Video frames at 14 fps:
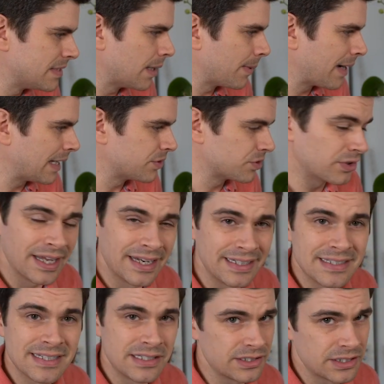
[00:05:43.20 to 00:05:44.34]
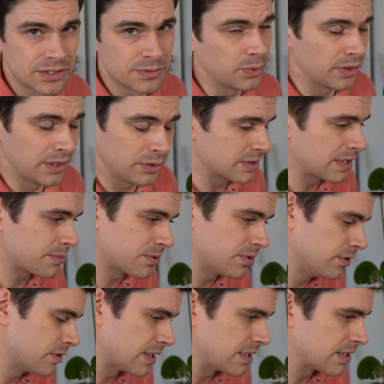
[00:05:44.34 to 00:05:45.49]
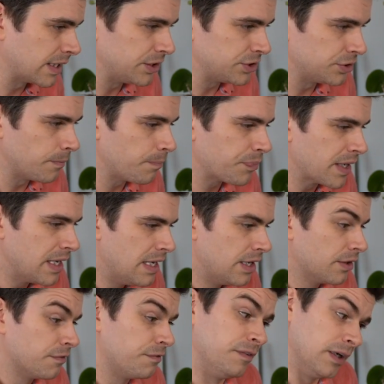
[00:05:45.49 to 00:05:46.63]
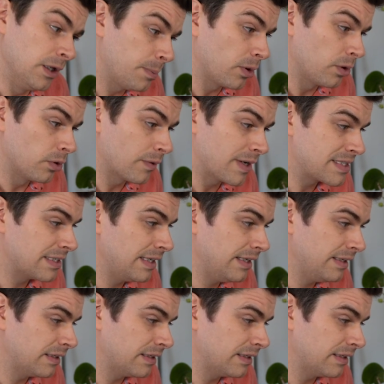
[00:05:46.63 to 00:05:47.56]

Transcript: to get my hands on it, and it didn't disappoint. It was absolutely sensational. Filippo Loretti,